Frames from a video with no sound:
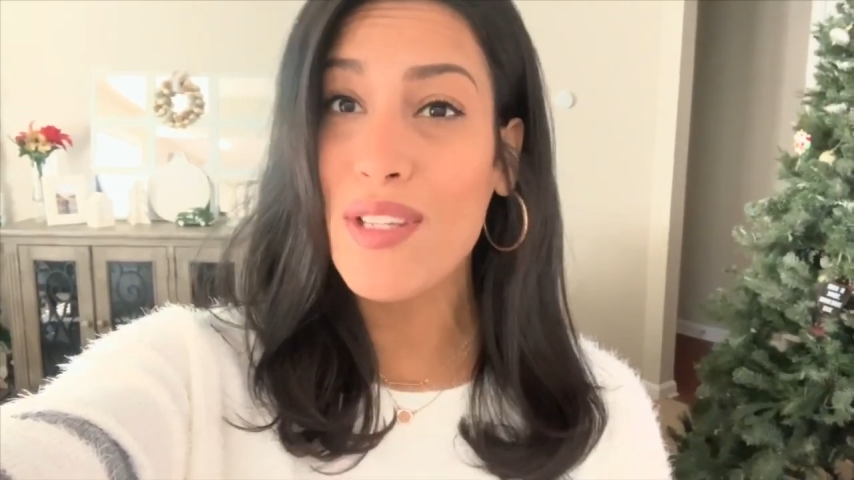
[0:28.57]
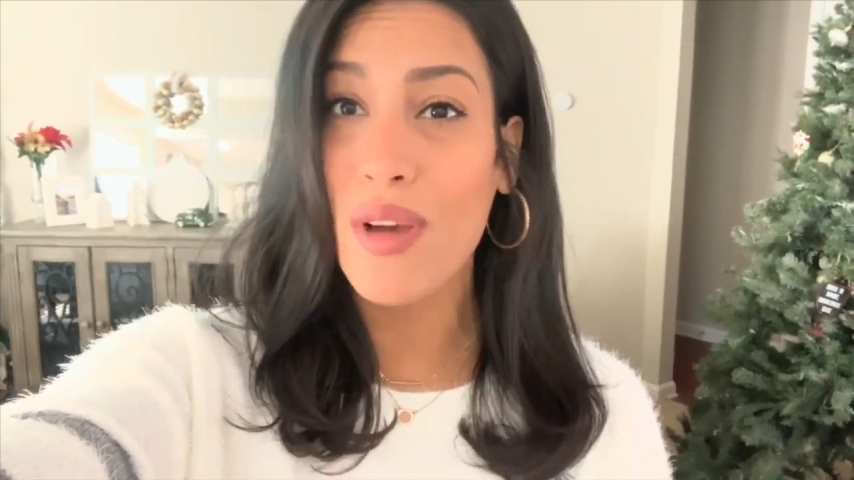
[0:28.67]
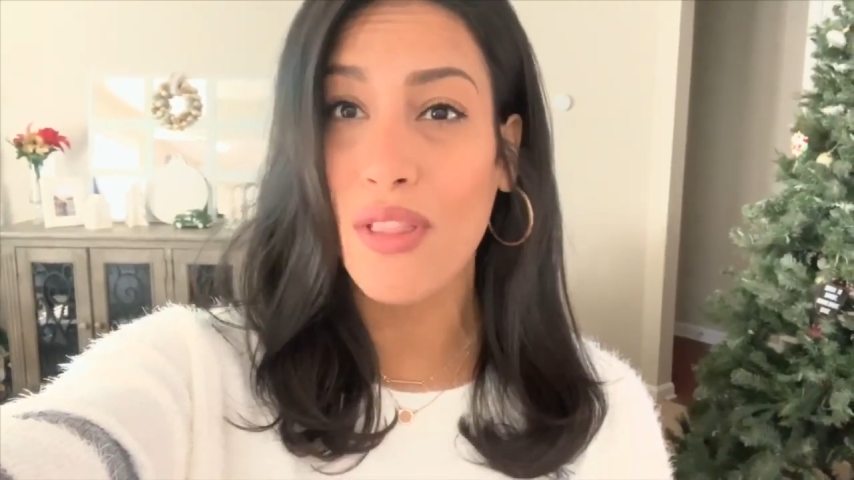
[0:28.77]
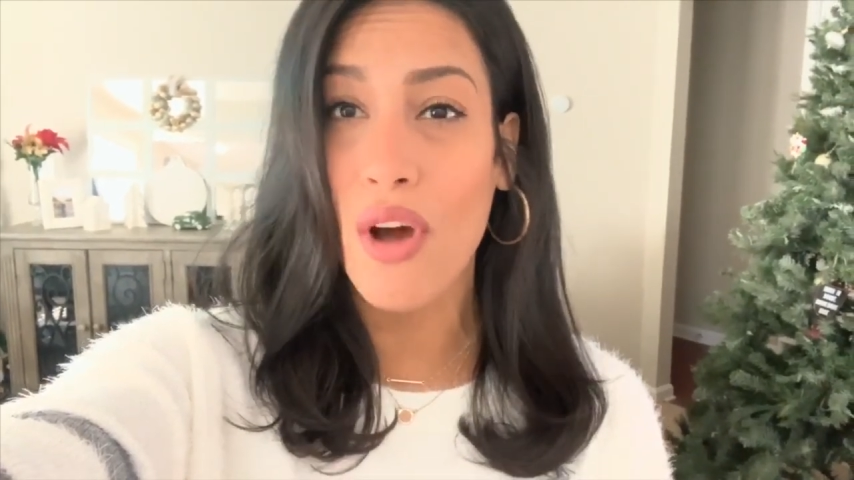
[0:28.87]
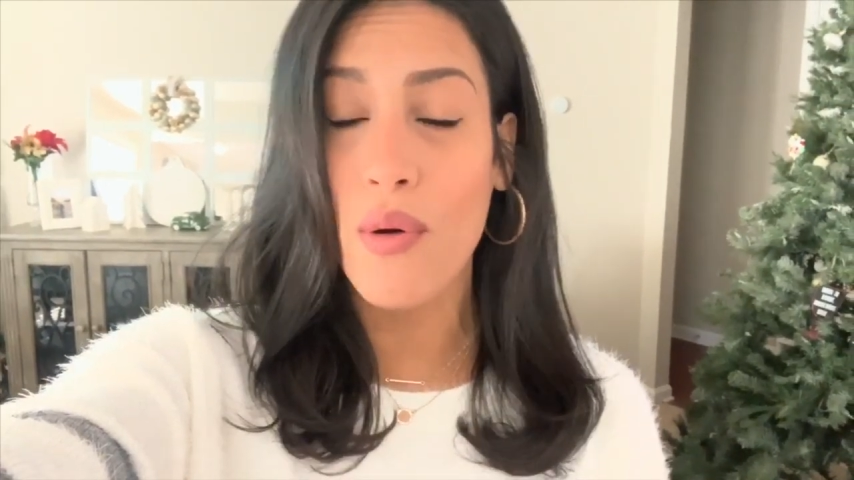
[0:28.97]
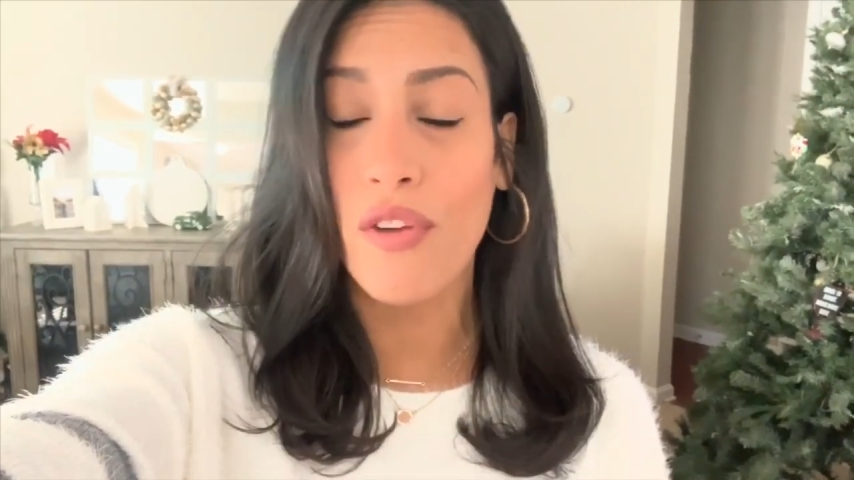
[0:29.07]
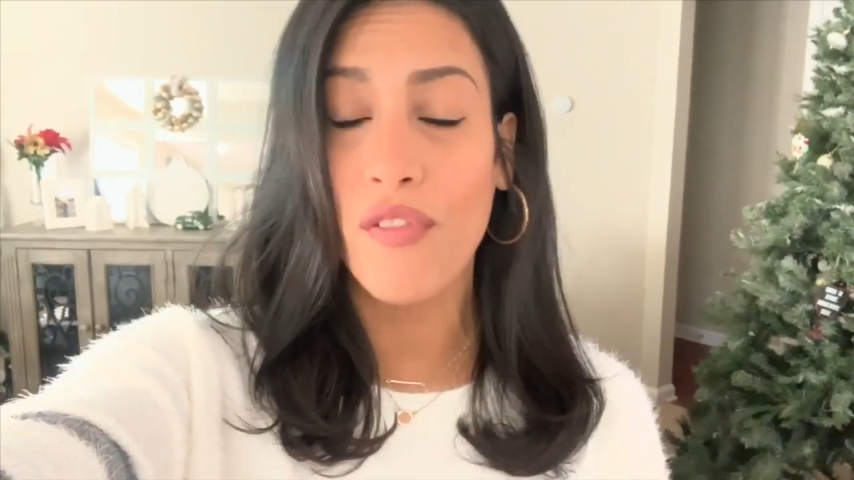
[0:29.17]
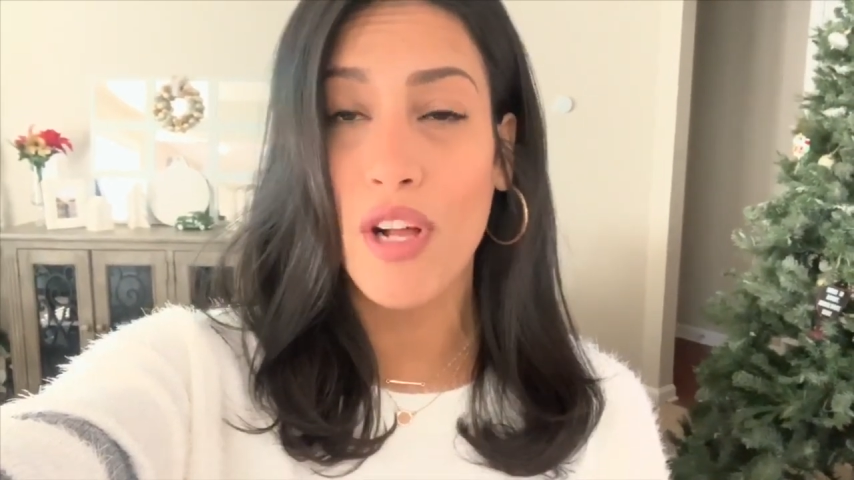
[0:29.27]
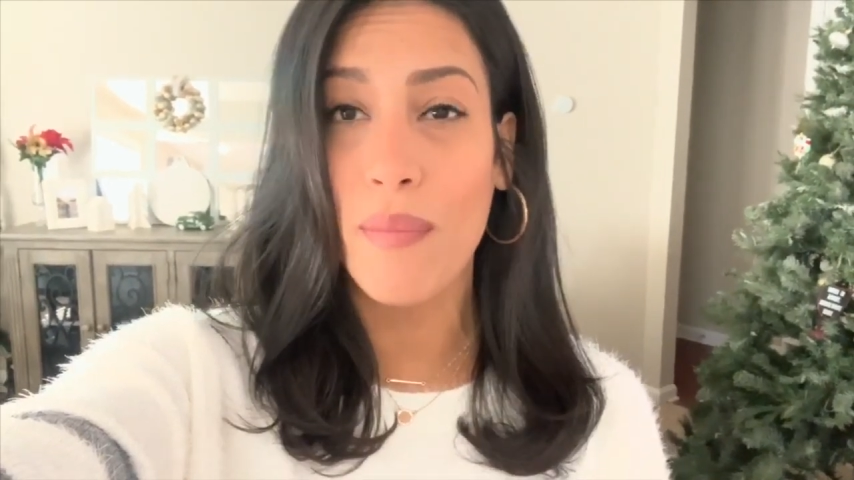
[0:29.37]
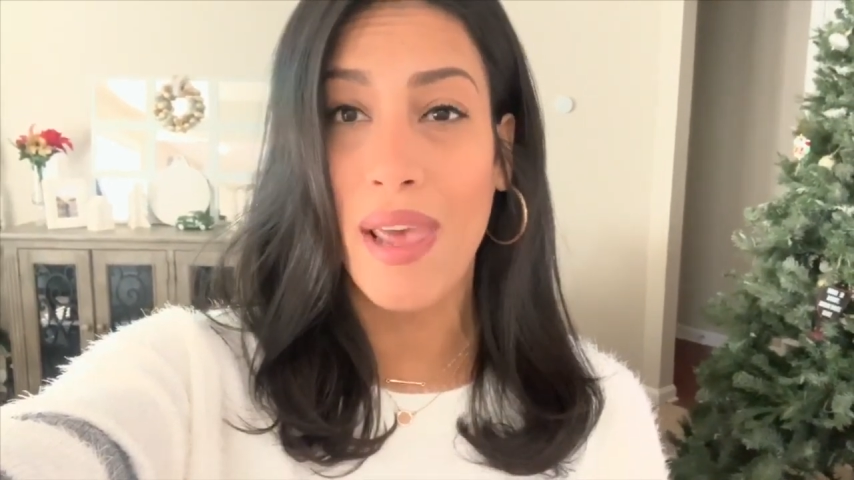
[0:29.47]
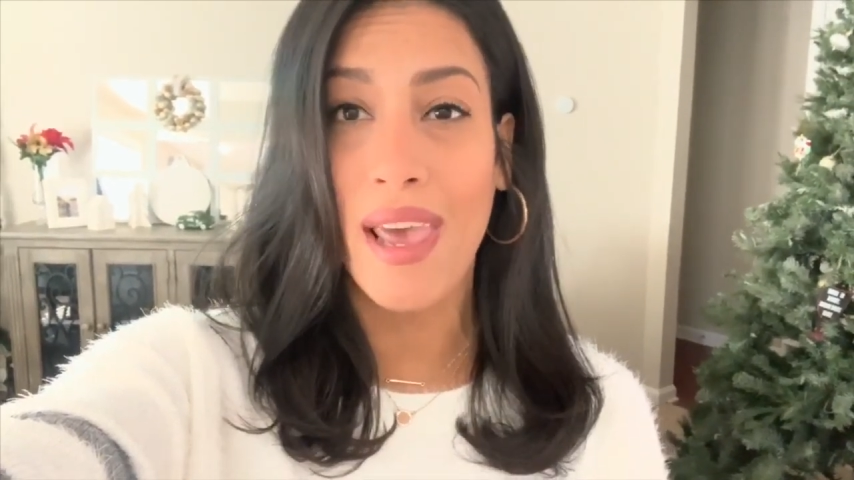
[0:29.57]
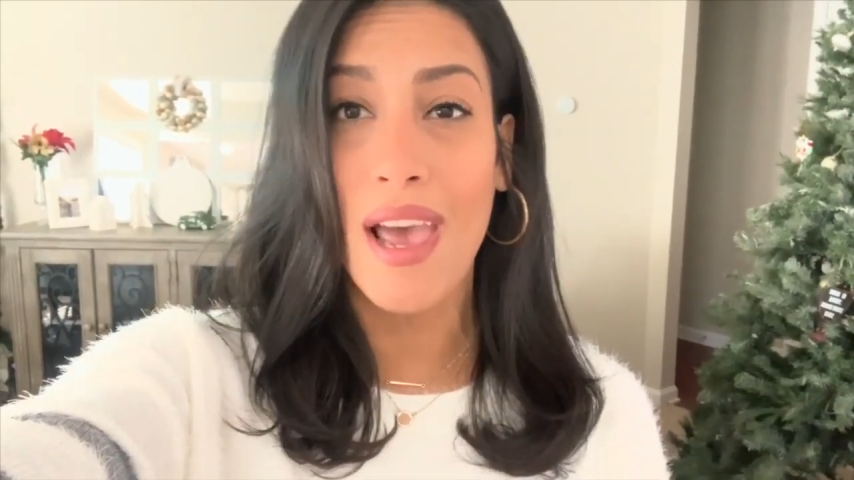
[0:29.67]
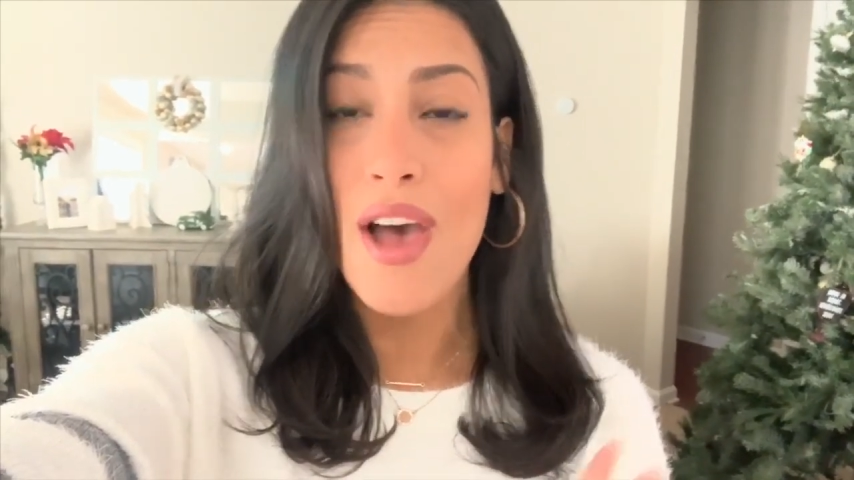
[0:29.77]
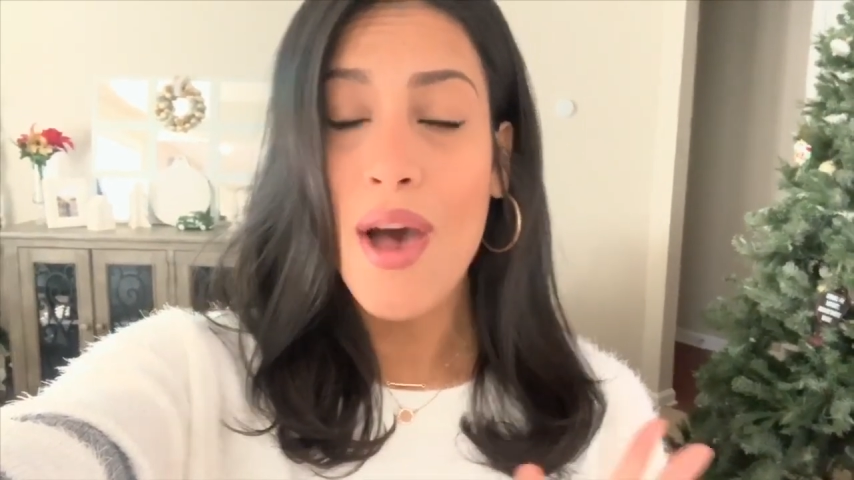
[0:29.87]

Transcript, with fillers: So I thought I would film a